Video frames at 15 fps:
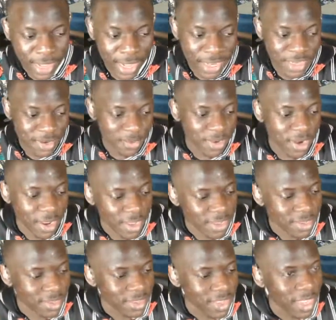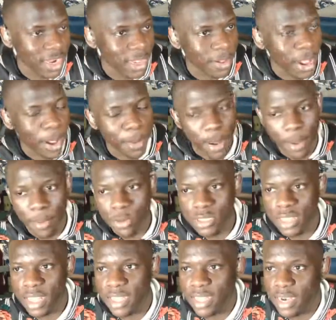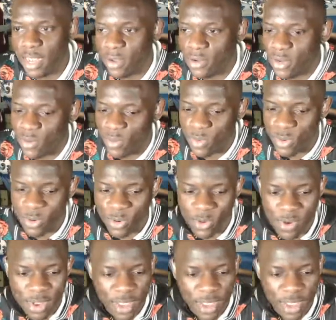that should be nice. And I almost liking how Jimbu.